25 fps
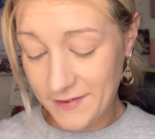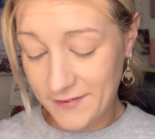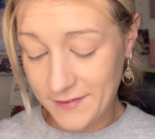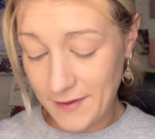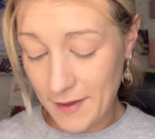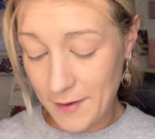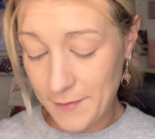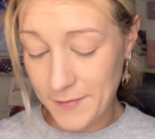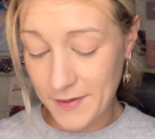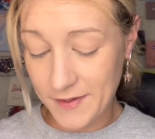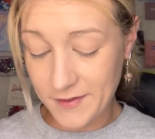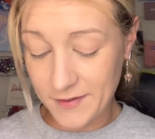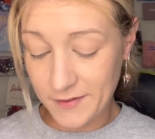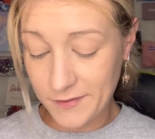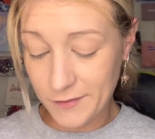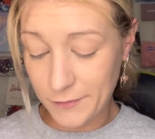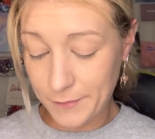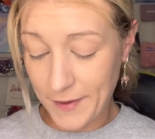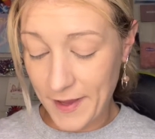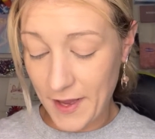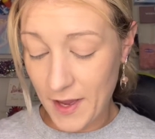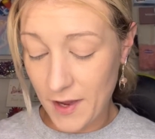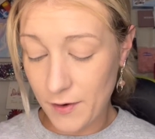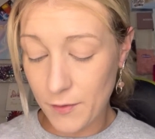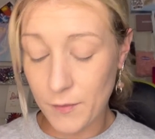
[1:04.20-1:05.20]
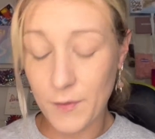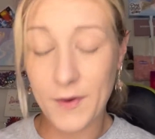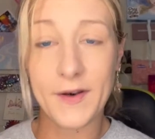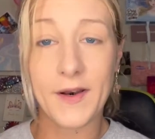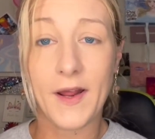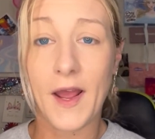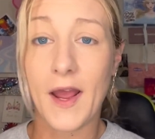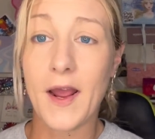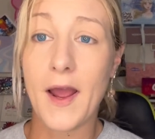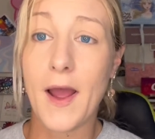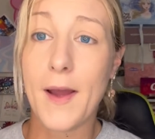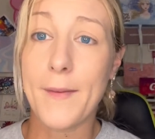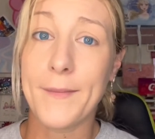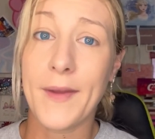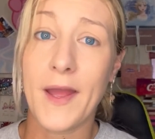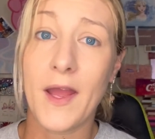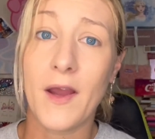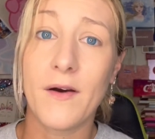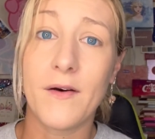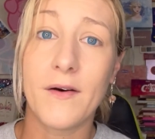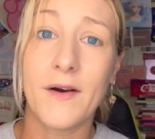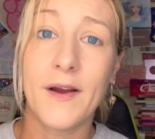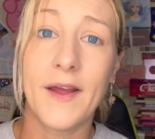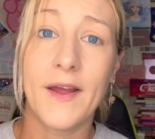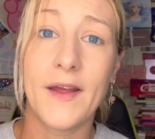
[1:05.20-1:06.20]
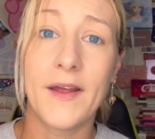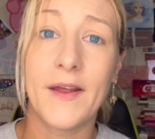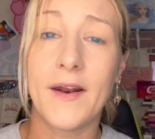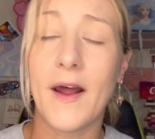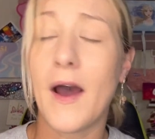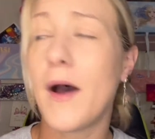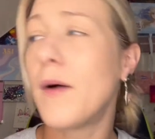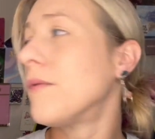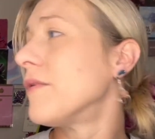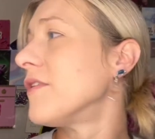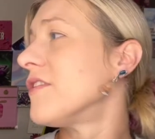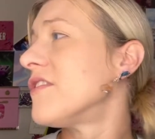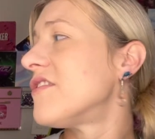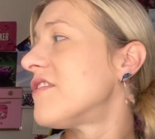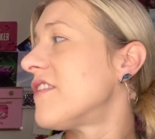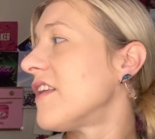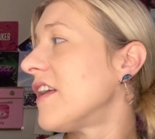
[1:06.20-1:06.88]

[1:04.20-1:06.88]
sent me this palette. One day I got mail and I was